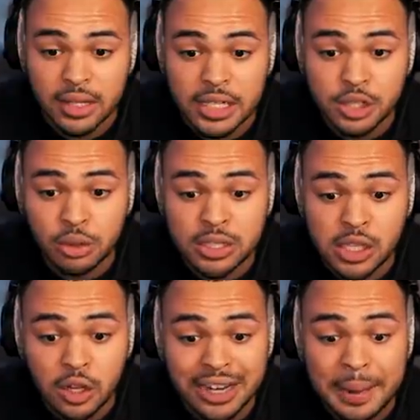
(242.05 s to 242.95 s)
This dude is
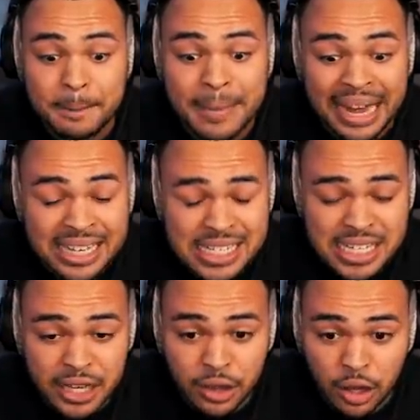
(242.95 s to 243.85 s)
looking
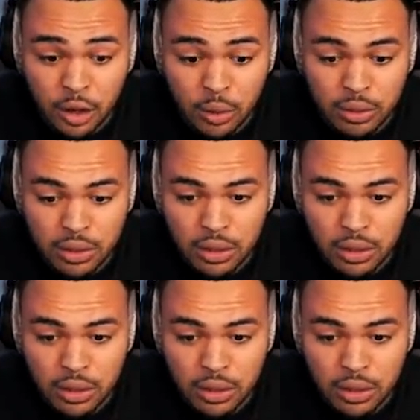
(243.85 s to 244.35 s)
menacing, though.